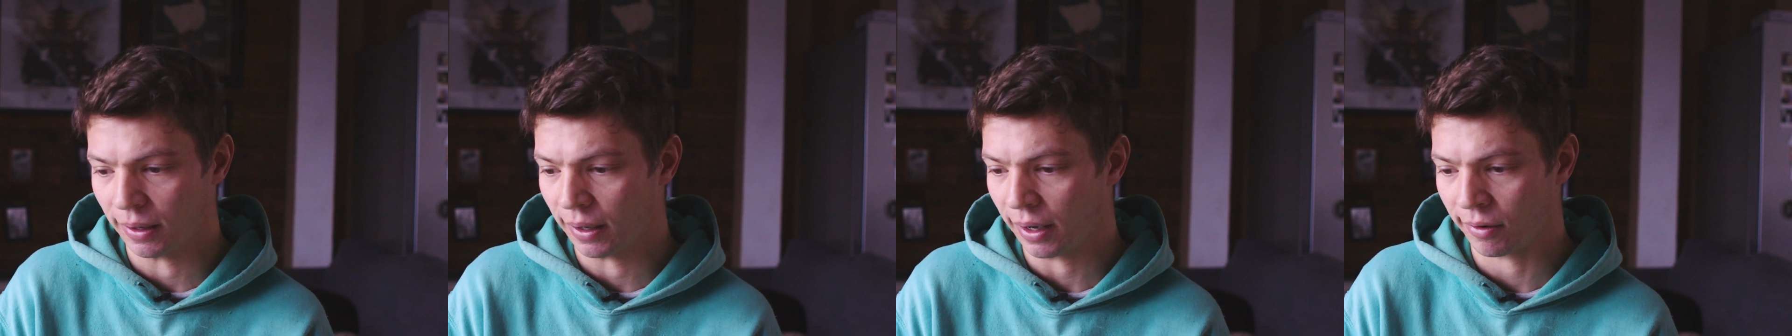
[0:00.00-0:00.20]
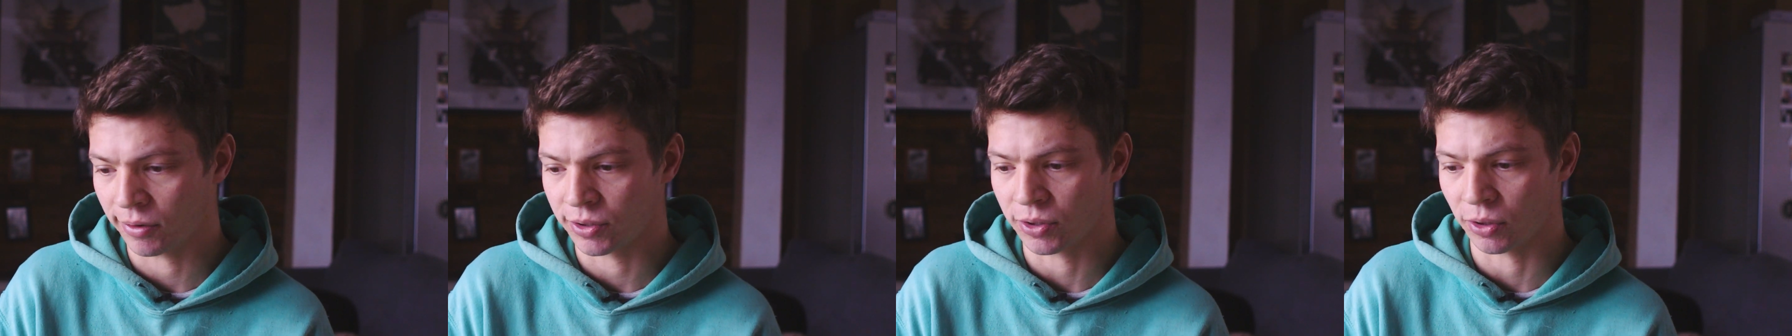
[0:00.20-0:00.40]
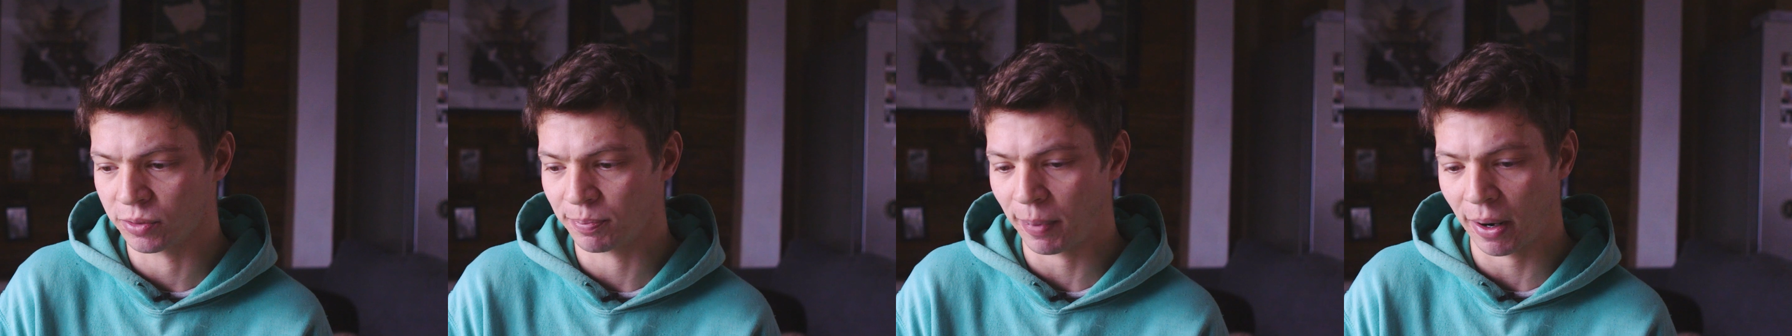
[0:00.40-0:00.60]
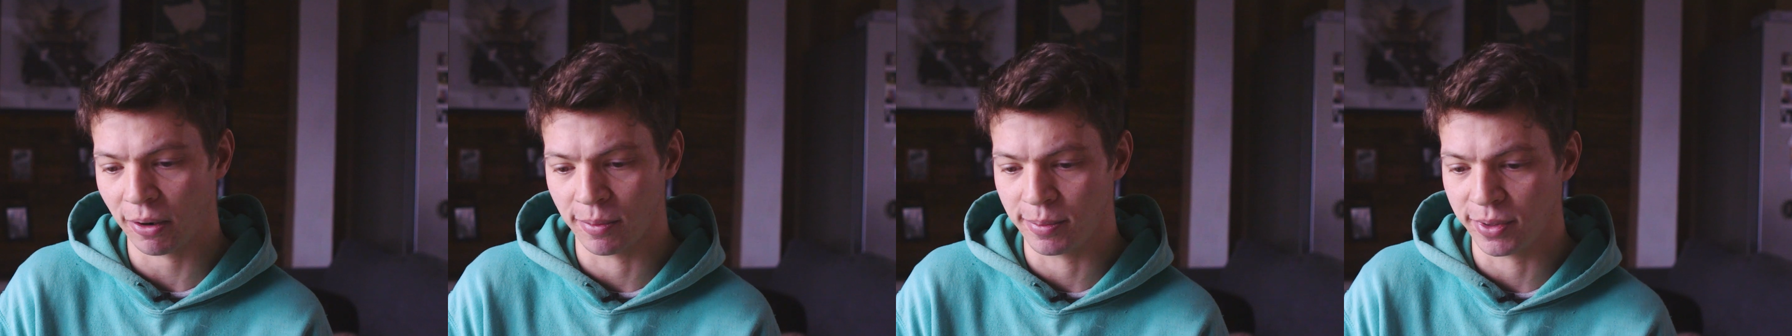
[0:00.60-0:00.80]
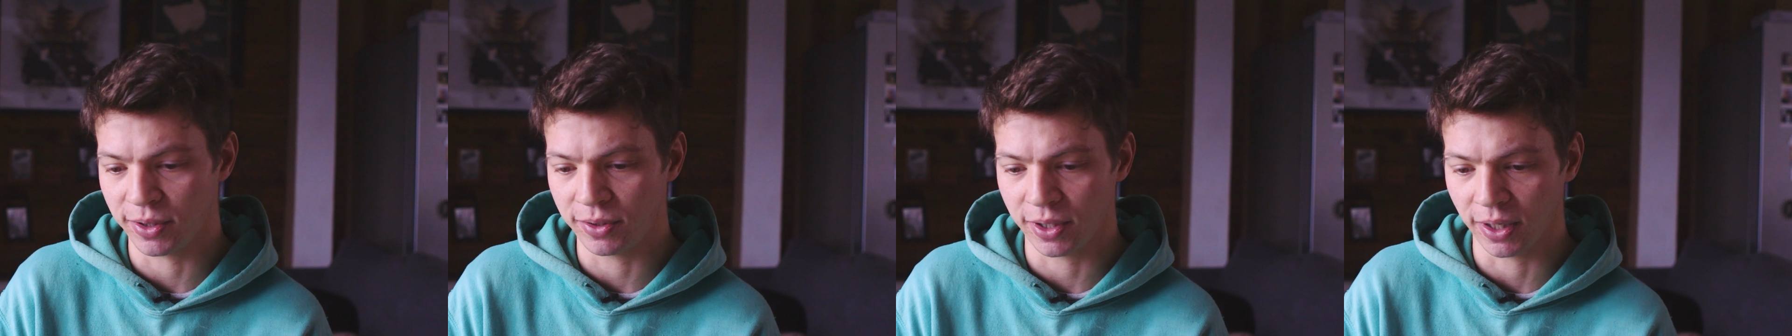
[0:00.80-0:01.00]
Harris hawks
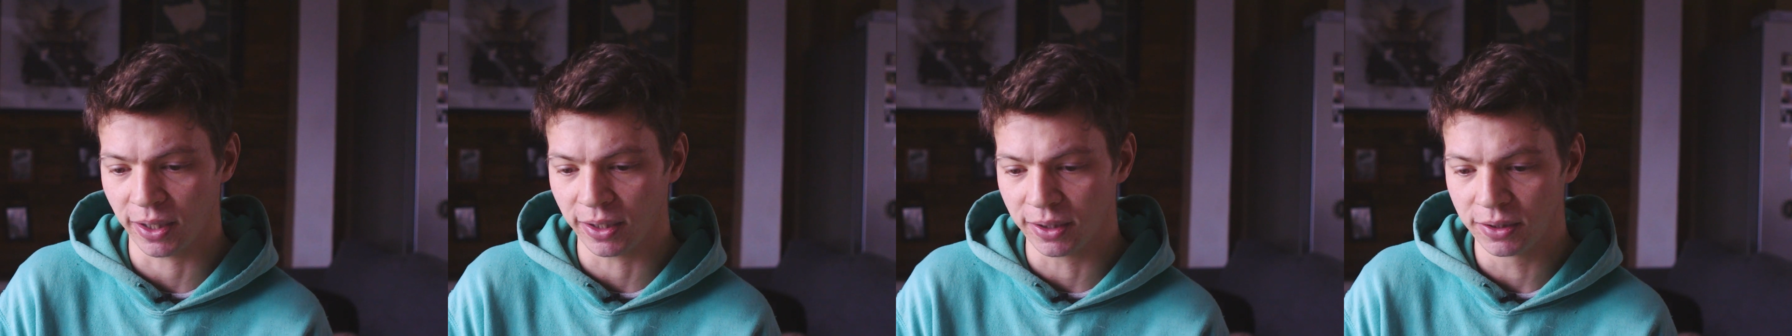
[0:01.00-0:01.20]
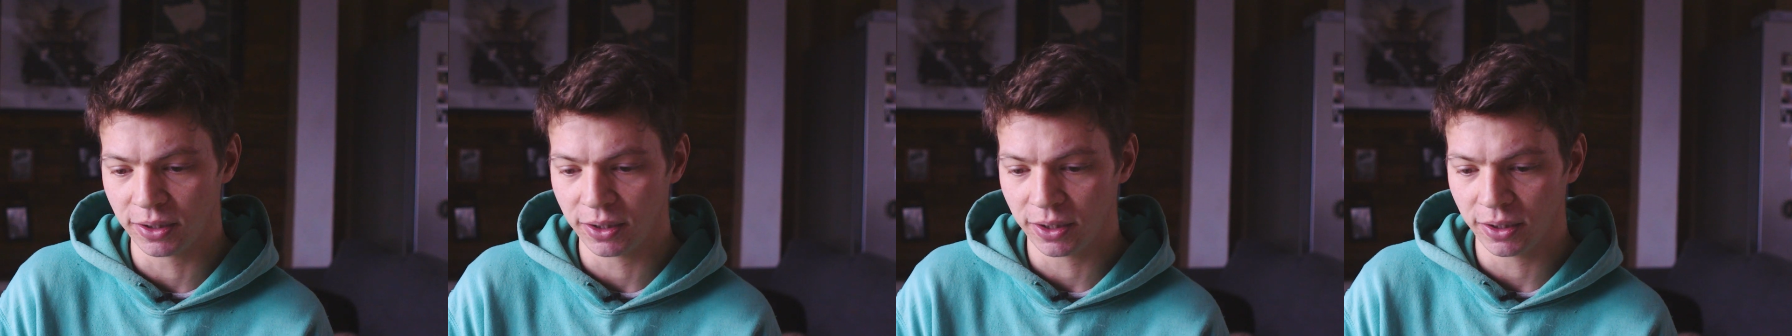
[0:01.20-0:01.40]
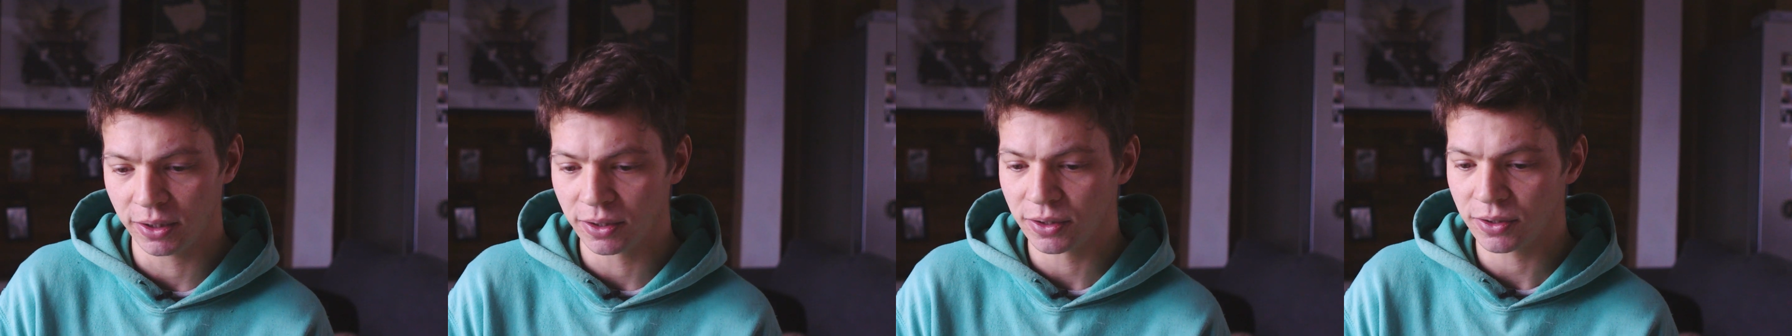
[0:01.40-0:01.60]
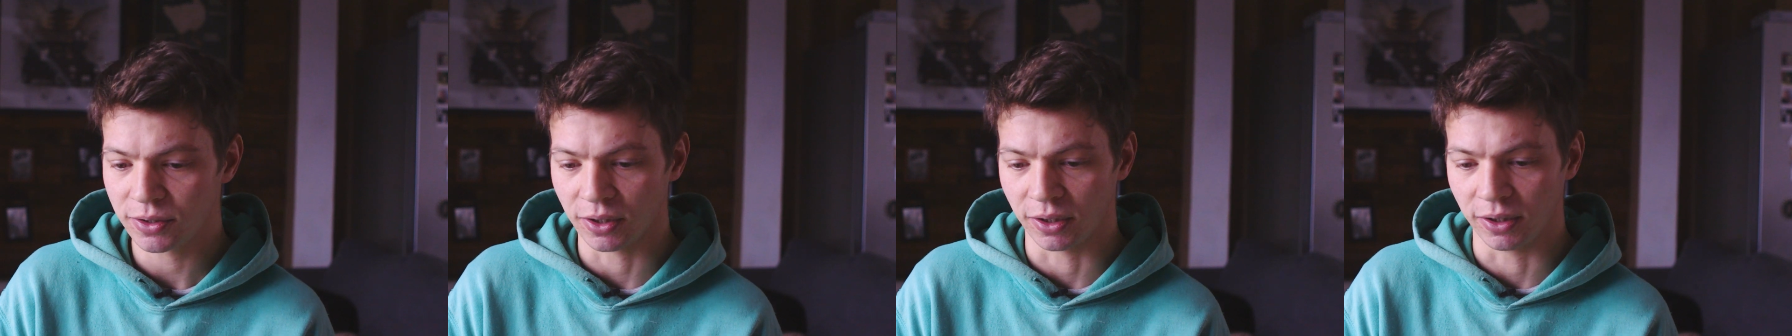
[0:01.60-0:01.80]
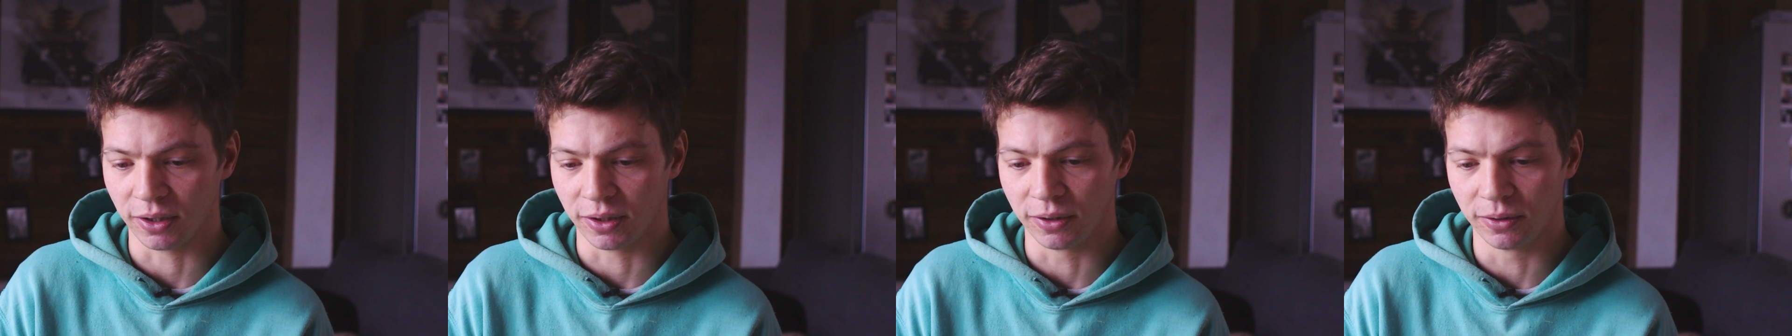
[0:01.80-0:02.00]
parabuteo.
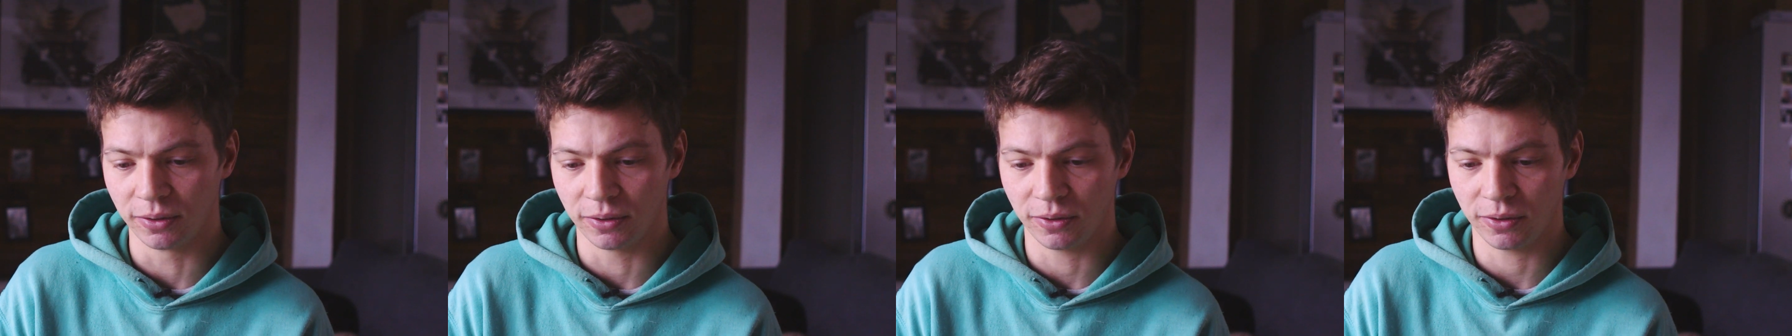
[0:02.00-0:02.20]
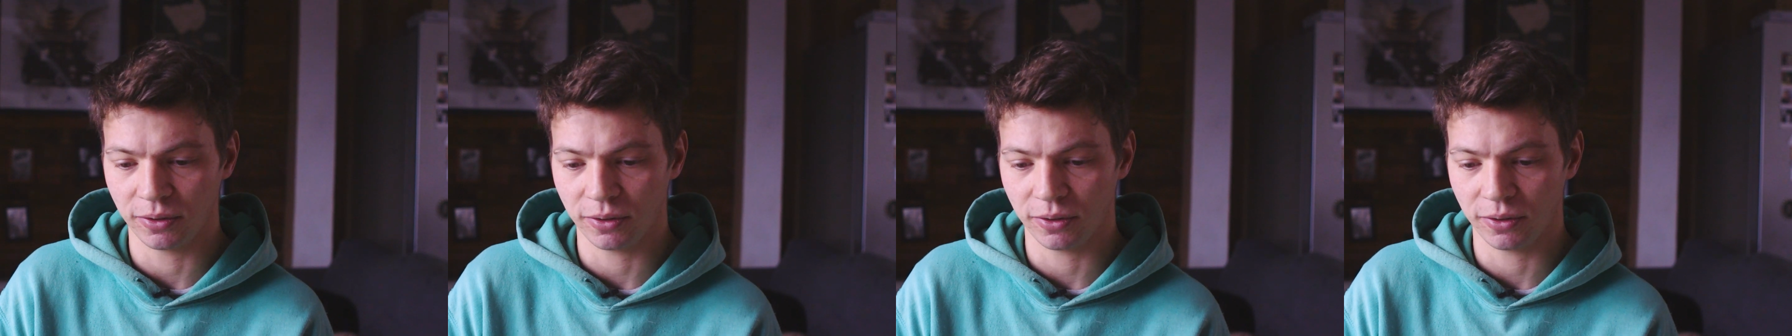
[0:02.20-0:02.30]
So